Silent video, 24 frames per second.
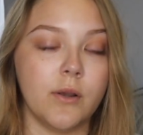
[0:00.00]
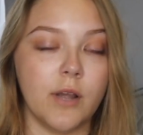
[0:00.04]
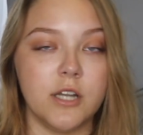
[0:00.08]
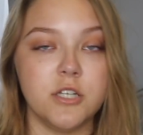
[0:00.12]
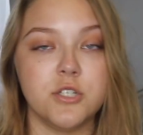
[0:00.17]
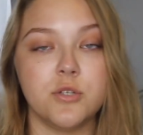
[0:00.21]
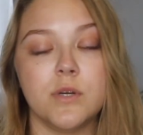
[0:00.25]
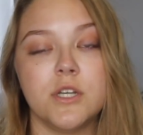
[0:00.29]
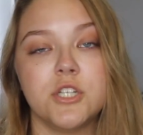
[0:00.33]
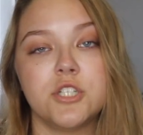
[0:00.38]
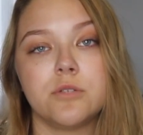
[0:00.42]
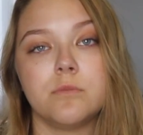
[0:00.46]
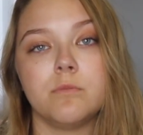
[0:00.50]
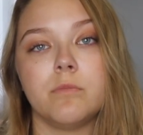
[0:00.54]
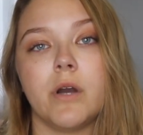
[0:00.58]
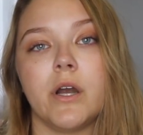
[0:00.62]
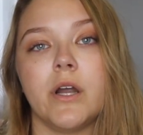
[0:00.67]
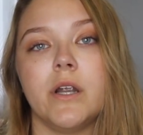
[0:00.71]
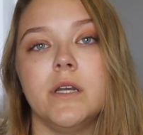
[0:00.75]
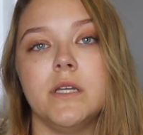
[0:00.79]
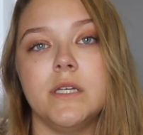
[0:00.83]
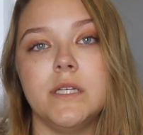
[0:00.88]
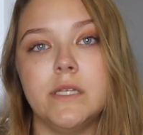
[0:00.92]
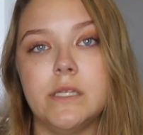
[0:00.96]
graduation
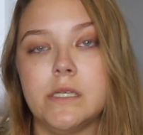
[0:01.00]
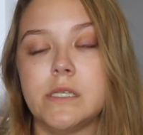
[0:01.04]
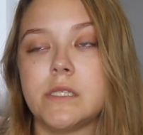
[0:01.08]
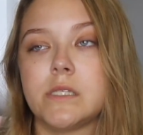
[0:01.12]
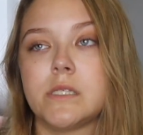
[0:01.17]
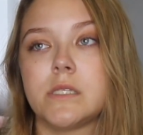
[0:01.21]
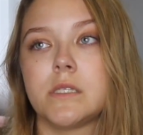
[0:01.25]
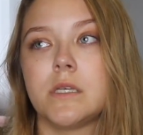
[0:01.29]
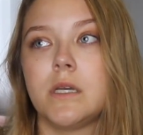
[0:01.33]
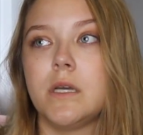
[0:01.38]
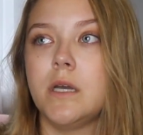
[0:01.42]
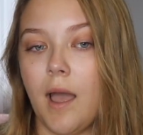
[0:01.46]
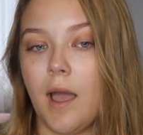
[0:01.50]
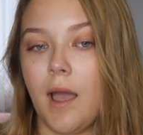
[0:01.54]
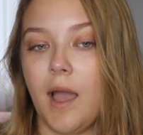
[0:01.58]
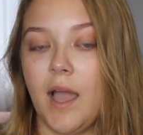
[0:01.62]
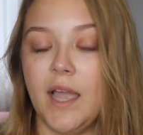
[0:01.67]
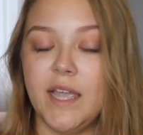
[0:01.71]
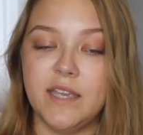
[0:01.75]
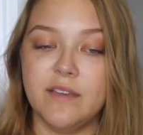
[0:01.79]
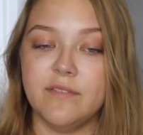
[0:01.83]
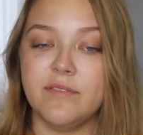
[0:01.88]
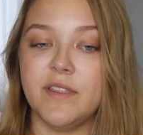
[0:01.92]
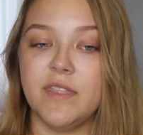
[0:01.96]
parties.
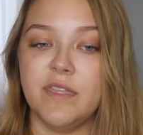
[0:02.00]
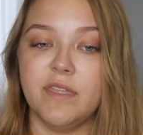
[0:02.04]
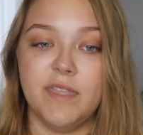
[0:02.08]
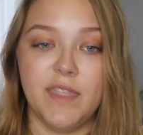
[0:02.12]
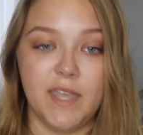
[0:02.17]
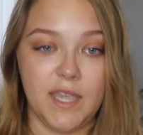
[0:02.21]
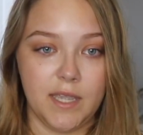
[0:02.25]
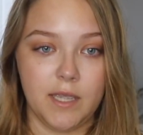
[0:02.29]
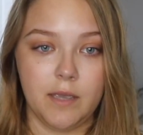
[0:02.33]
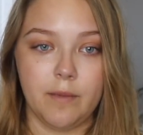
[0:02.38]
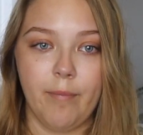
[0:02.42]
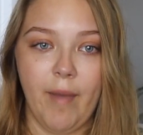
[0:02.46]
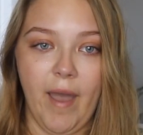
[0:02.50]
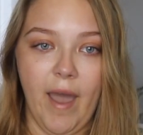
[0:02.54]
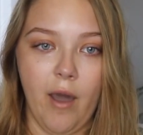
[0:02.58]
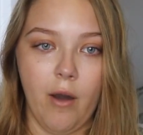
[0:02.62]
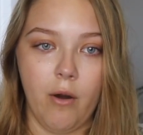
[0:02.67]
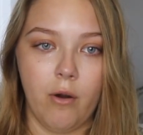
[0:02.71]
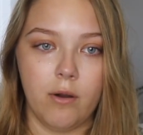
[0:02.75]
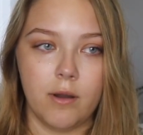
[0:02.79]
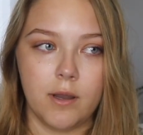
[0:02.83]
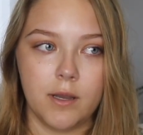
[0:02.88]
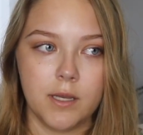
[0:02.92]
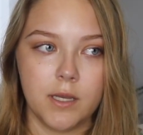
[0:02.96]
I even think
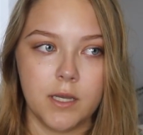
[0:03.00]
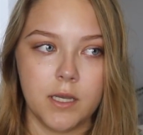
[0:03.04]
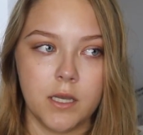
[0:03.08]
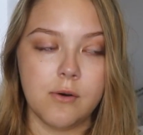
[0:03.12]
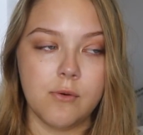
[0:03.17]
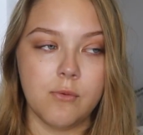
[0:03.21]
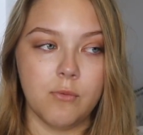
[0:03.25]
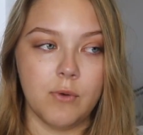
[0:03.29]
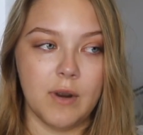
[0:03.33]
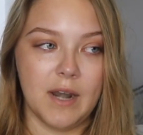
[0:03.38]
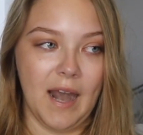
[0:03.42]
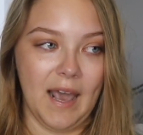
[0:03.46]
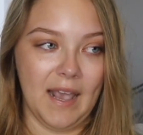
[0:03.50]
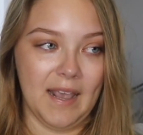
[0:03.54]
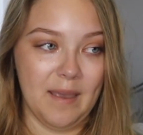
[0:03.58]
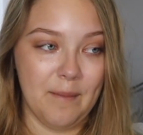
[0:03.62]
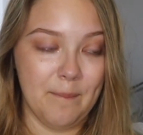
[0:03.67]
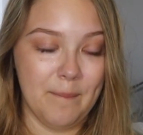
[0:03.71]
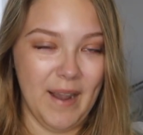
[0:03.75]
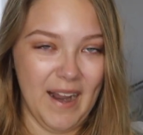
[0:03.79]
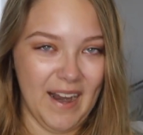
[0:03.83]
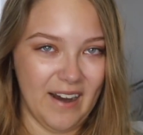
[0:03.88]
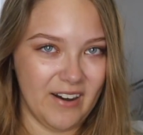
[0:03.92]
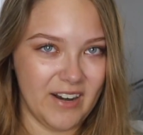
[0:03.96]
about when I get
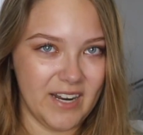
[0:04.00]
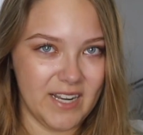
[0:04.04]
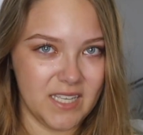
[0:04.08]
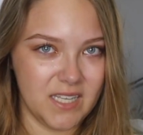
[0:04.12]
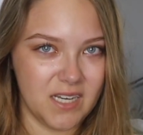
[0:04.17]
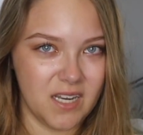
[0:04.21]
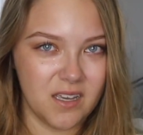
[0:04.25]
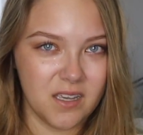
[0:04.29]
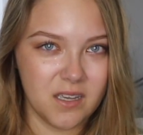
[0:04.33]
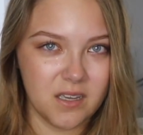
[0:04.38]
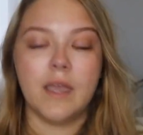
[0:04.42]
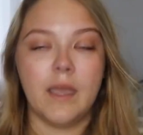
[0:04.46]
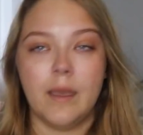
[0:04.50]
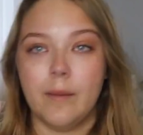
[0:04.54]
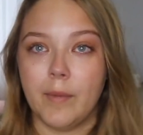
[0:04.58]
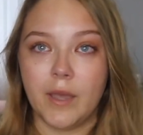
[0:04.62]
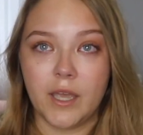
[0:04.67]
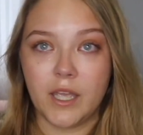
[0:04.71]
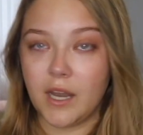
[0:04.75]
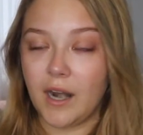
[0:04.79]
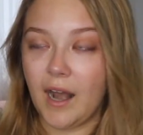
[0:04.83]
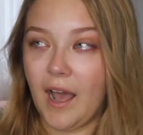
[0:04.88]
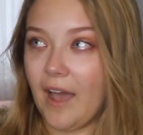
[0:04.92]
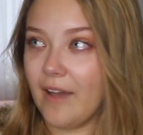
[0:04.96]
married. Am
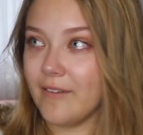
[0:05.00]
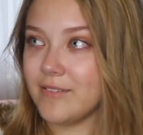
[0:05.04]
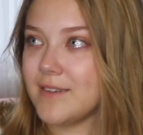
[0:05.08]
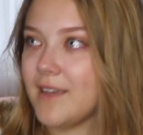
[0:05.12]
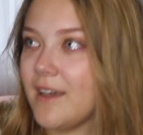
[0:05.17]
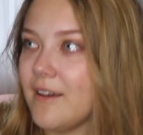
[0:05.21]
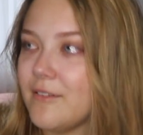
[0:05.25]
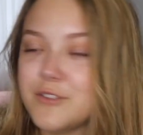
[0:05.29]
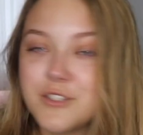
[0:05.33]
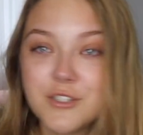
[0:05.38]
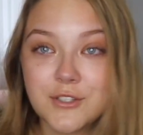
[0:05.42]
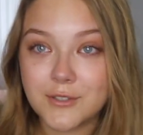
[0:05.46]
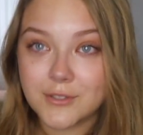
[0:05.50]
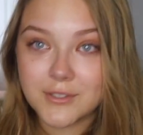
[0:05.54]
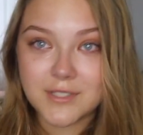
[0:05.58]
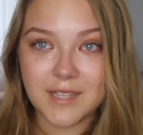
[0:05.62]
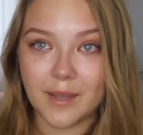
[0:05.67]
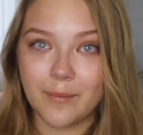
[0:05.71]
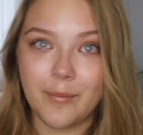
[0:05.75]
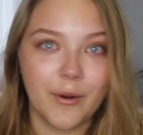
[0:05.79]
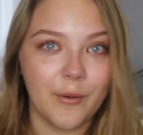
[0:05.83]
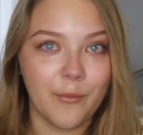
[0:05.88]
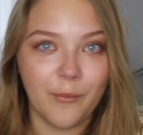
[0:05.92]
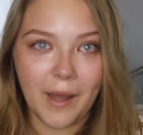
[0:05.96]
I gonna have to have two
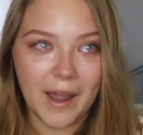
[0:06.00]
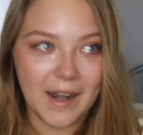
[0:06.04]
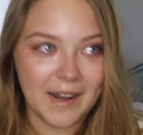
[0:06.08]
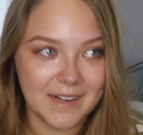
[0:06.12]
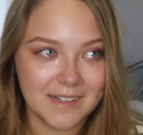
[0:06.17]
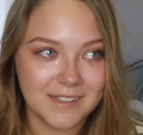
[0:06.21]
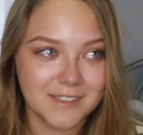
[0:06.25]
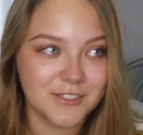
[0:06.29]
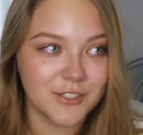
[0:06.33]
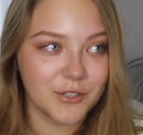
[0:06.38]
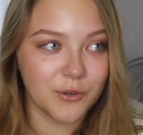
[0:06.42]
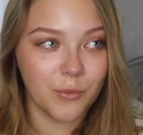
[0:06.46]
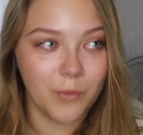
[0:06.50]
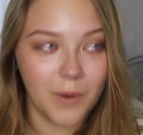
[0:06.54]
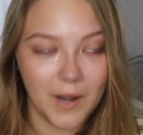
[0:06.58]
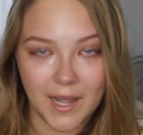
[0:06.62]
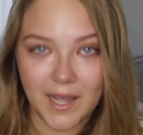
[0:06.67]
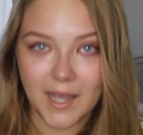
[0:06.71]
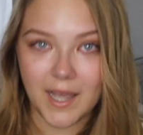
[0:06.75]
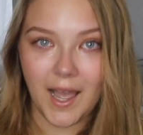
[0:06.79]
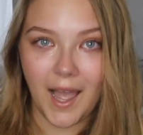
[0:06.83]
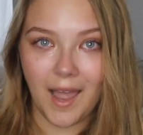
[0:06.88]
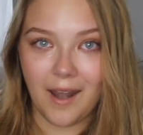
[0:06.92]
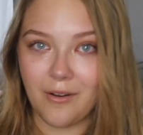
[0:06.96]
separate weddings or
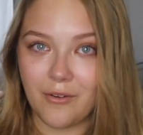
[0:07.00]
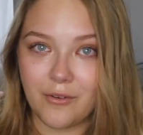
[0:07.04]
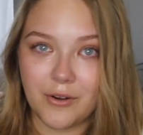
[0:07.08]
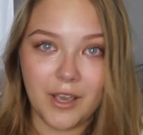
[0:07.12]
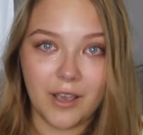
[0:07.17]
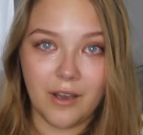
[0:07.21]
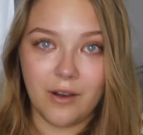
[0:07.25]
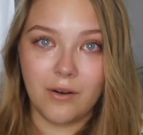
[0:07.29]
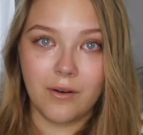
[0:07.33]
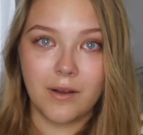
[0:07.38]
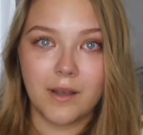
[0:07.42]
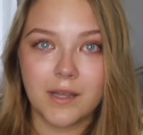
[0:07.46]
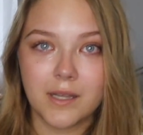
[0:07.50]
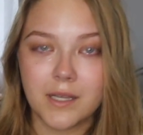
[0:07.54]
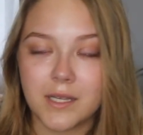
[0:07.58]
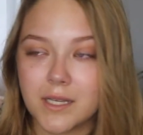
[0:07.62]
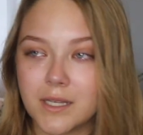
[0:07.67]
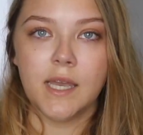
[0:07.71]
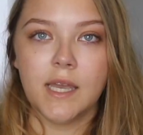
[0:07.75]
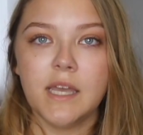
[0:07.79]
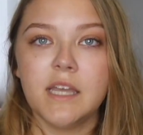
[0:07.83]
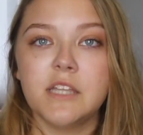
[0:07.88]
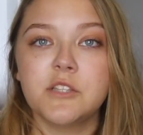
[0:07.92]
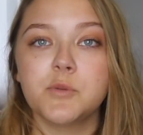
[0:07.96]
what? I don't know.
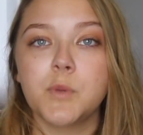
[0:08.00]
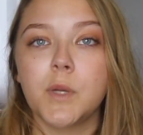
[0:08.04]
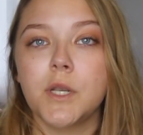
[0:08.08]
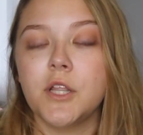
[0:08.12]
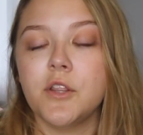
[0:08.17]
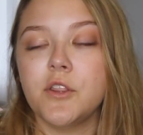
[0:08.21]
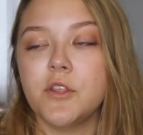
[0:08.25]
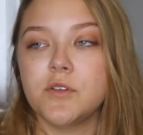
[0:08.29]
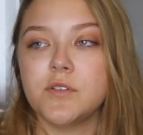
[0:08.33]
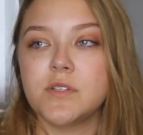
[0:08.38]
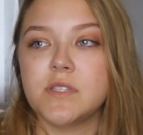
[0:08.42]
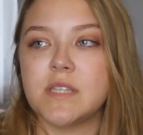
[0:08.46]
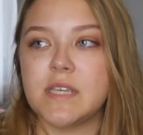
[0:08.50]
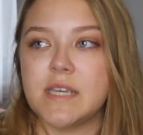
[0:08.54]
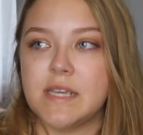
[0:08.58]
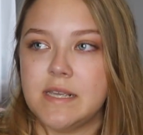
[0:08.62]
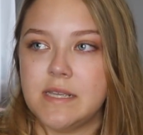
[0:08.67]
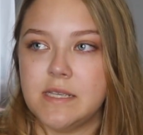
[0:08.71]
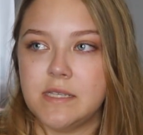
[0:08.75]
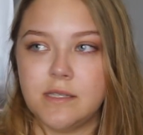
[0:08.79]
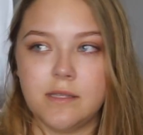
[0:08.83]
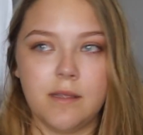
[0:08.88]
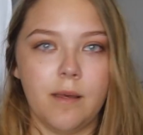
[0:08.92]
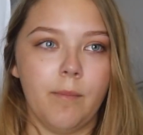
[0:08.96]
It's one of those
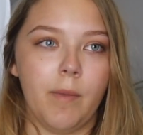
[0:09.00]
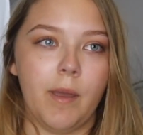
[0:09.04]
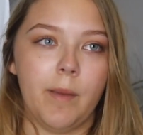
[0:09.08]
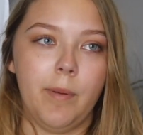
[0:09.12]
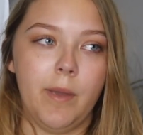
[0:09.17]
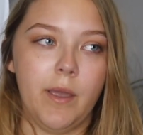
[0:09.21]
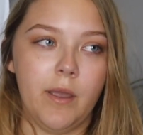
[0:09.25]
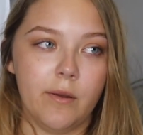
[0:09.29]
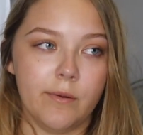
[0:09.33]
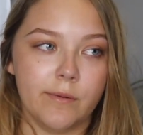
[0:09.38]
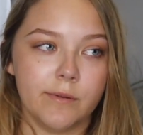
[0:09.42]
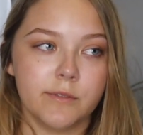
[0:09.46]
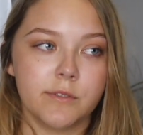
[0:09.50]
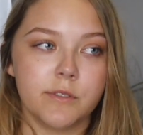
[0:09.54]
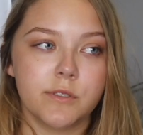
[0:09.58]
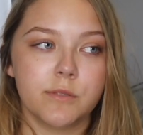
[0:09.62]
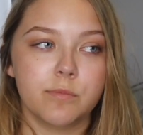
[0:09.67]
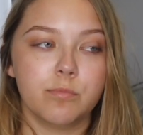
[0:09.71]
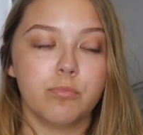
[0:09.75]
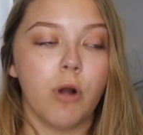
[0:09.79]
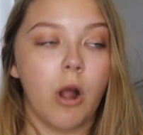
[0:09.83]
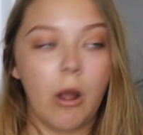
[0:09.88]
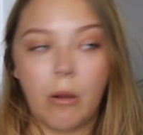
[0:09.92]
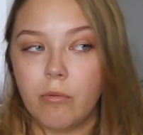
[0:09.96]
things that my parents
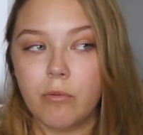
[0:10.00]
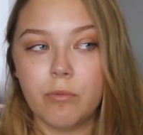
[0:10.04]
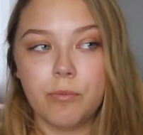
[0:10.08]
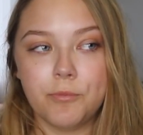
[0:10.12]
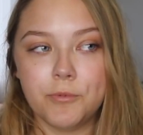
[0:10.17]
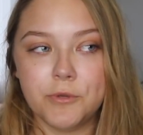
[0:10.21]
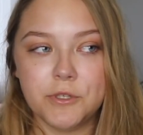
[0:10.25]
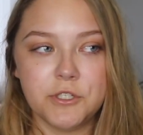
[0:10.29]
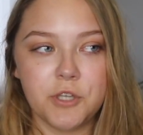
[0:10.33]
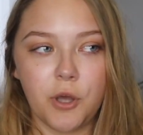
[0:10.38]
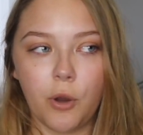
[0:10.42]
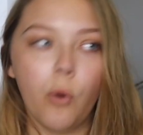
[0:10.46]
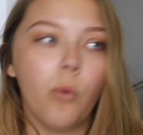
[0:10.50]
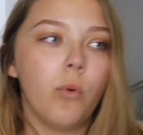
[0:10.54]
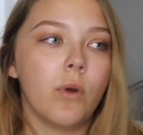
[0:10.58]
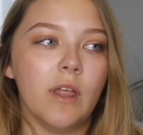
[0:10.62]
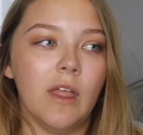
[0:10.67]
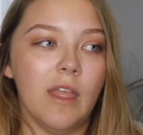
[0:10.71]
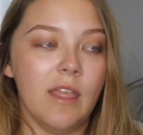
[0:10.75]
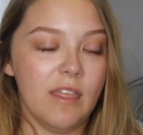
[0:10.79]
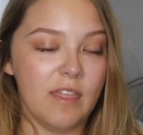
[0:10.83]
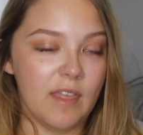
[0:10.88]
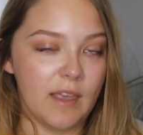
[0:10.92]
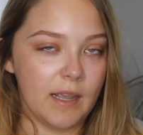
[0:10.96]
probably don't
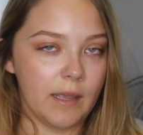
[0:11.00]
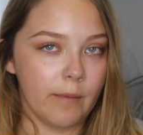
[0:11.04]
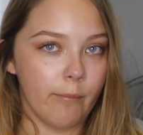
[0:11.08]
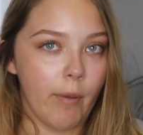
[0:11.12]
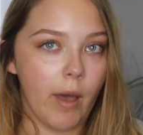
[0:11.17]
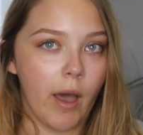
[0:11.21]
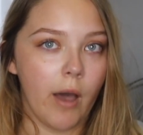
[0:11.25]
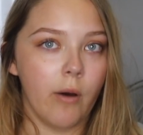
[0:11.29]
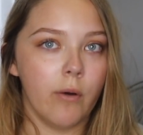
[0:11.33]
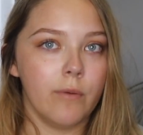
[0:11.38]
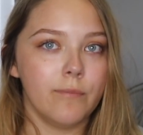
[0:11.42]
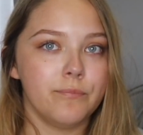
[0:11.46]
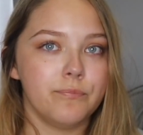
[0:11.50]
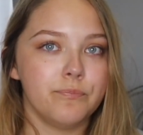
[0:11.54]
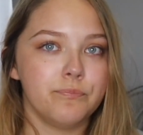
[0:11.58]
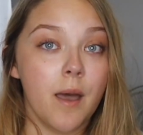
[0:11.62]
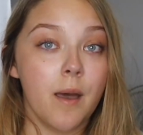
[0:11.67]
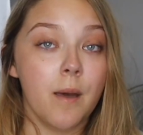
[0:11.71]
really think about,